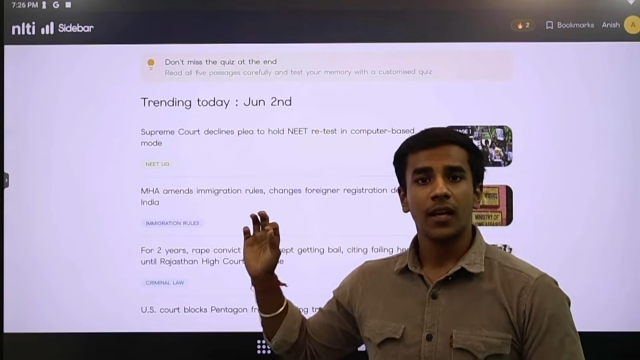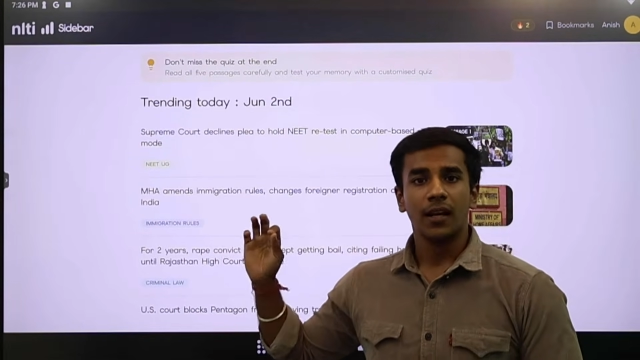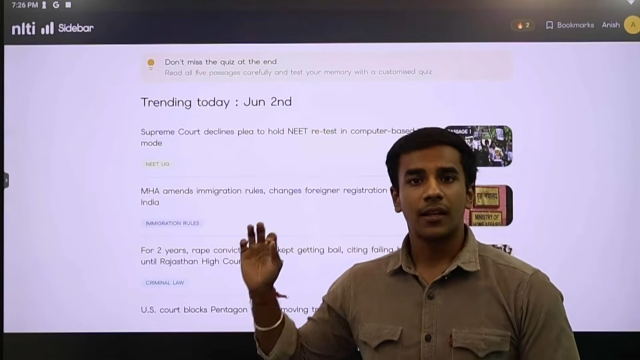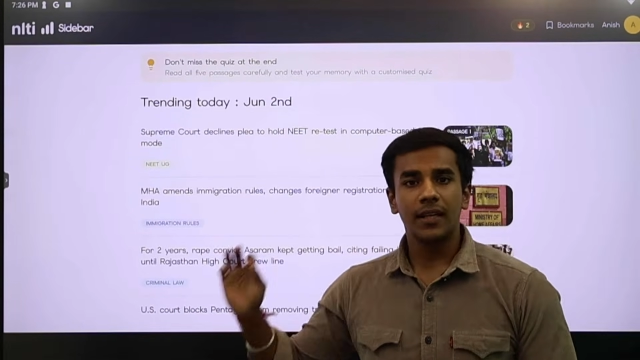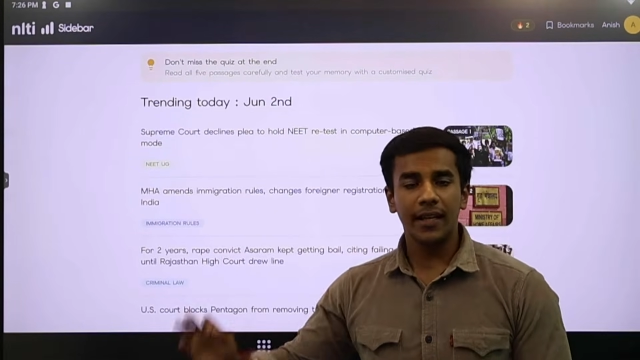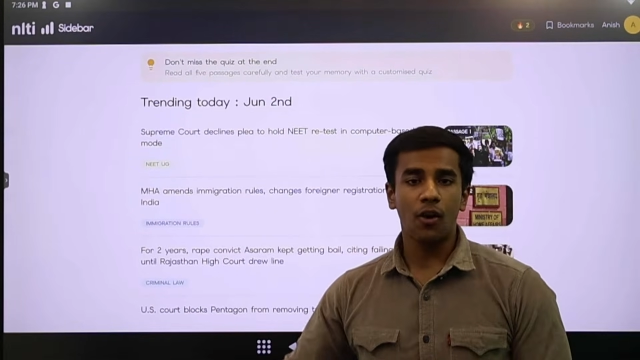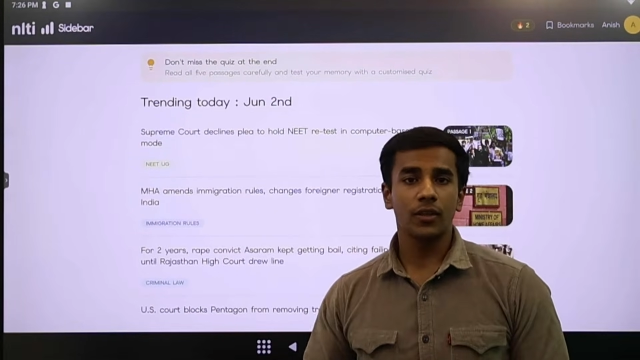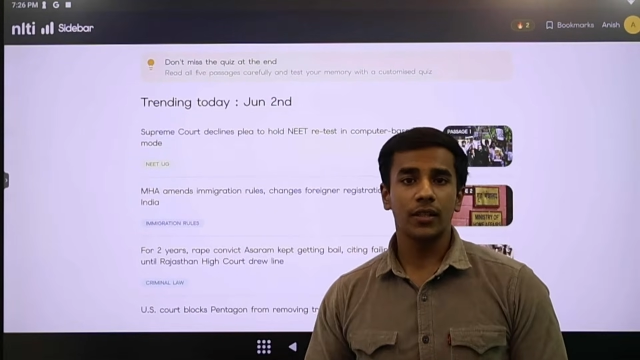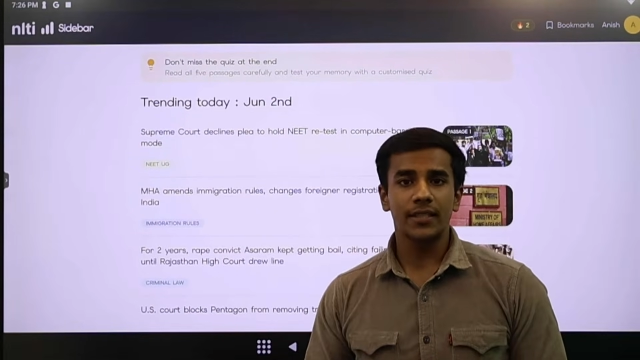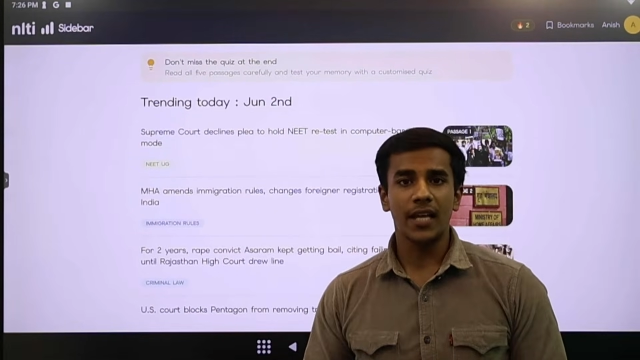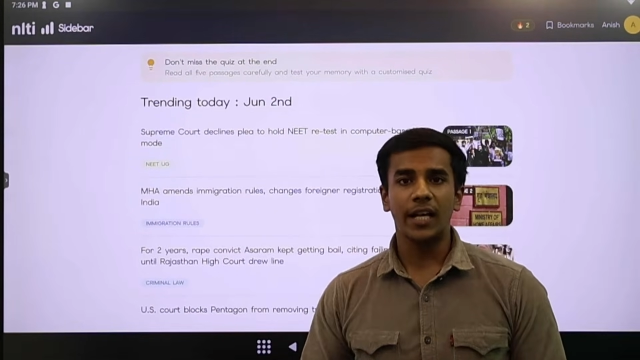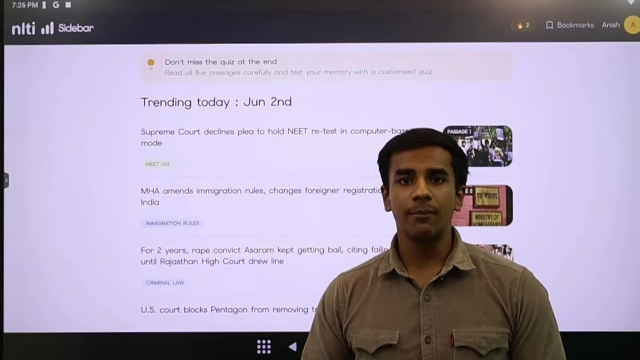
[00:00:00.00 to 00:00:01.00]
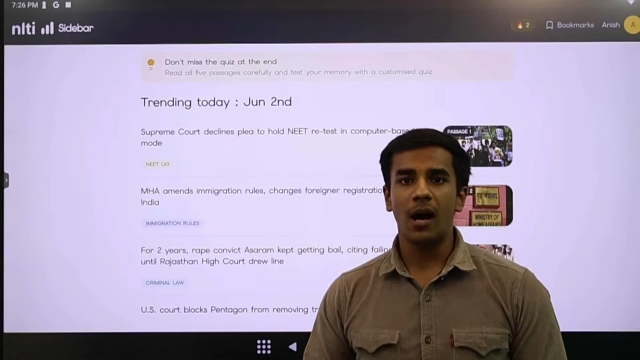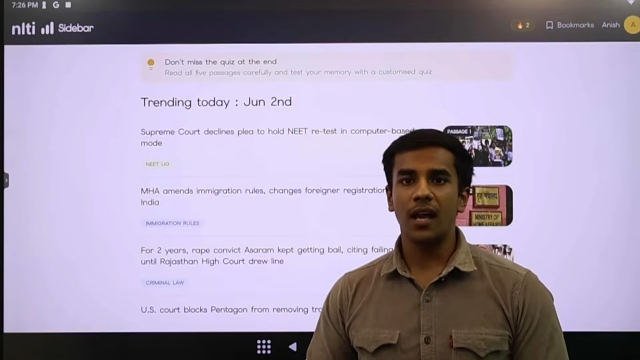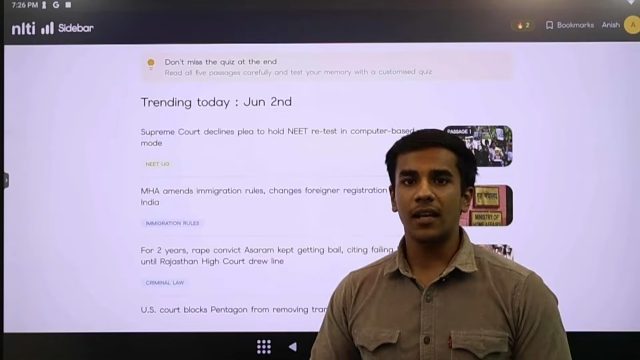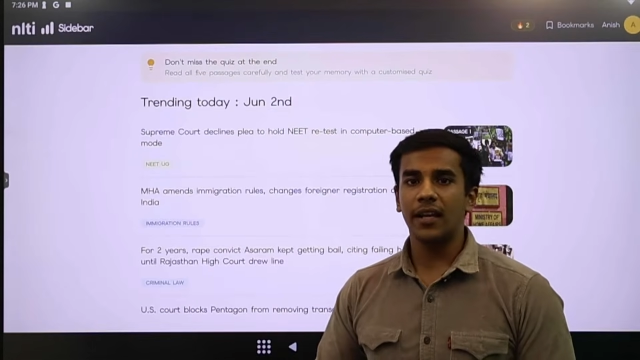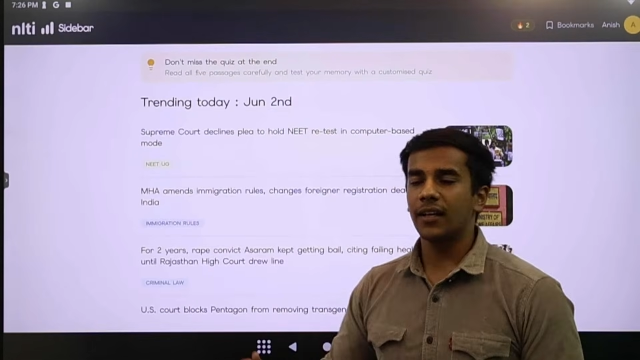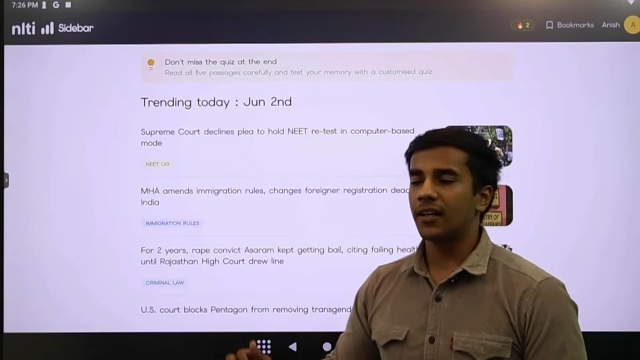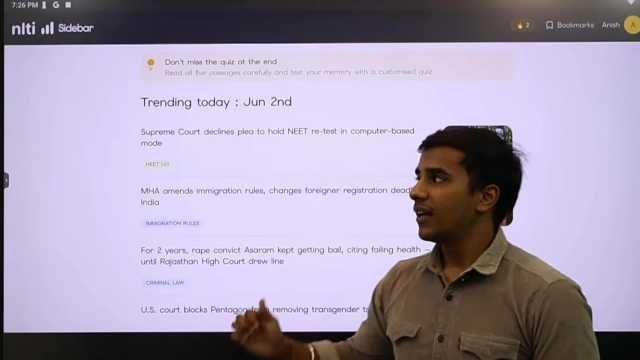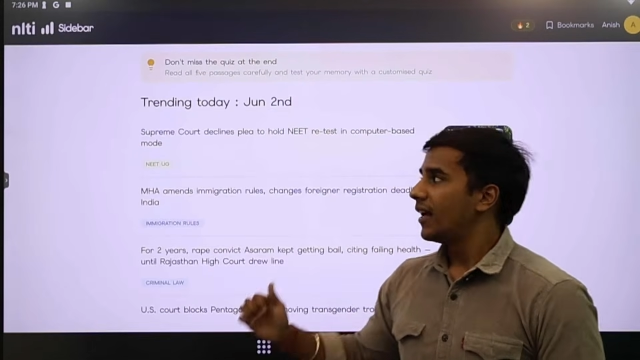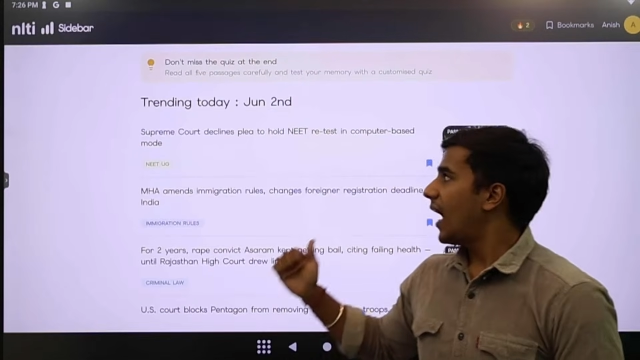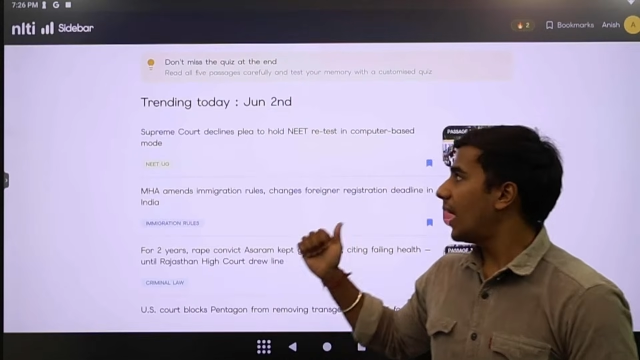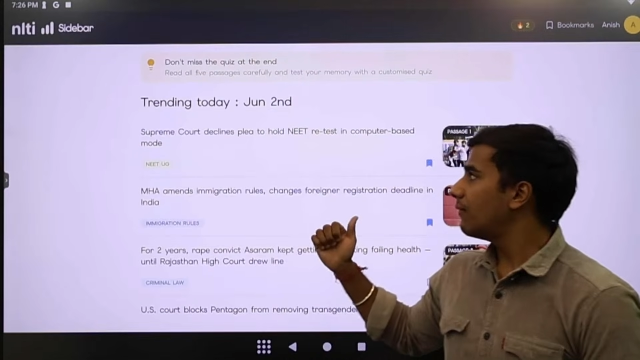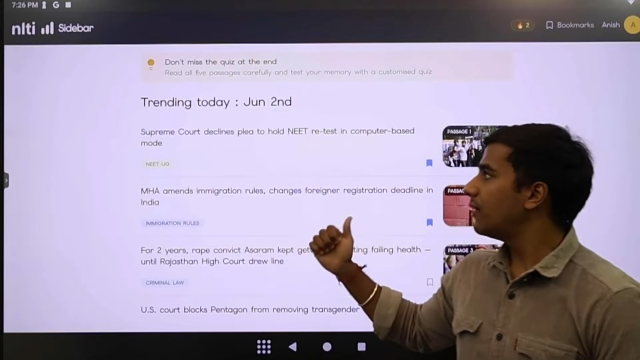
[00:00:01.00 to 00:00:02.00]
click on the sidebar link,
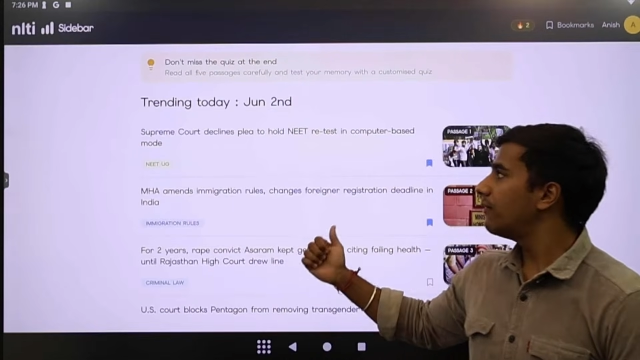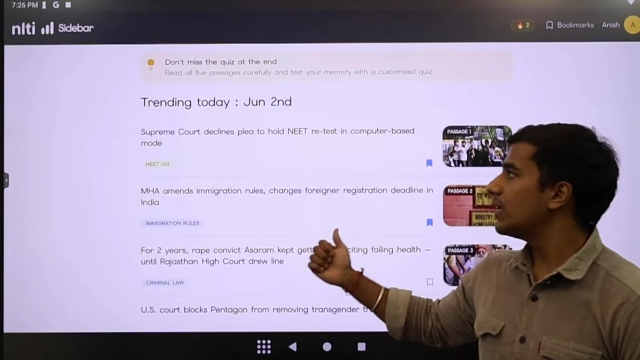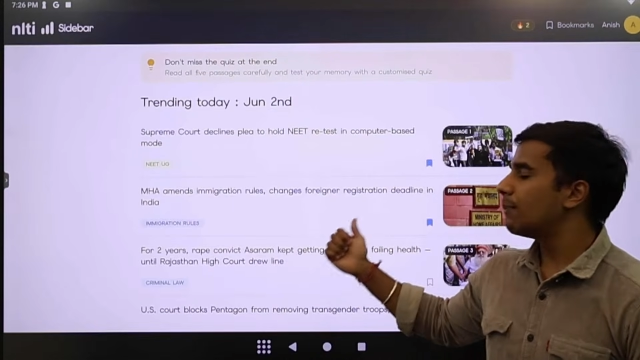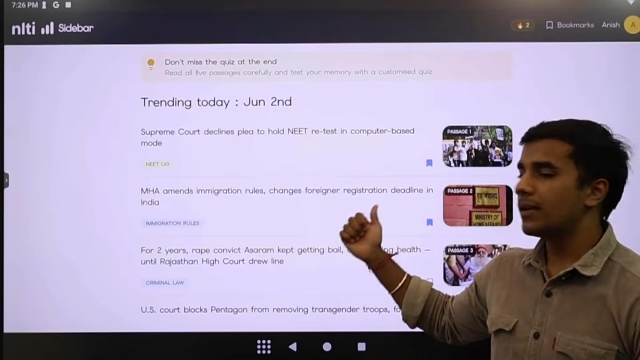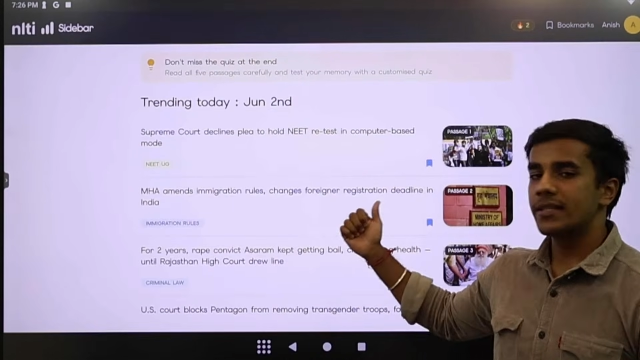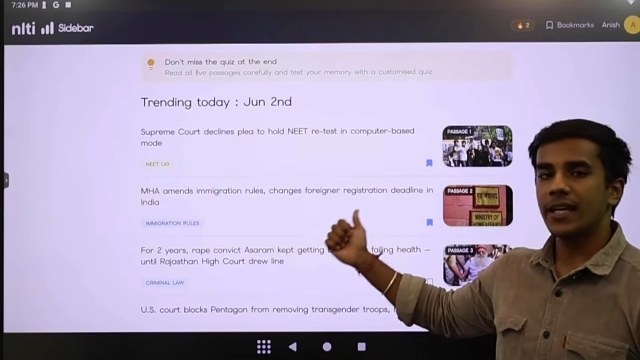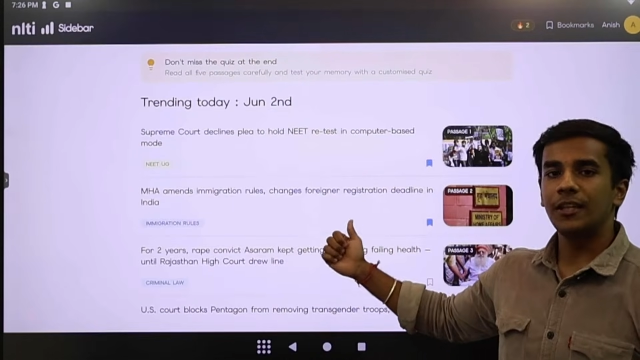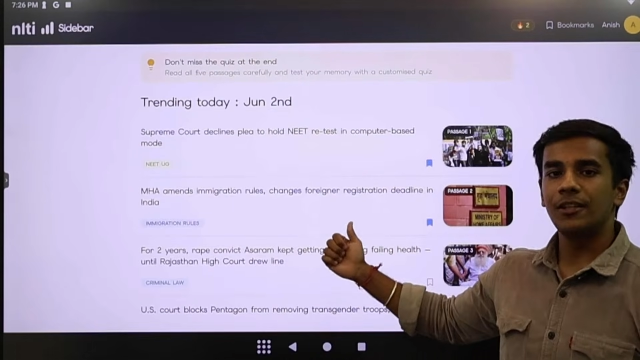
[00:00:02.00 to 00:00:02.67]
and we will present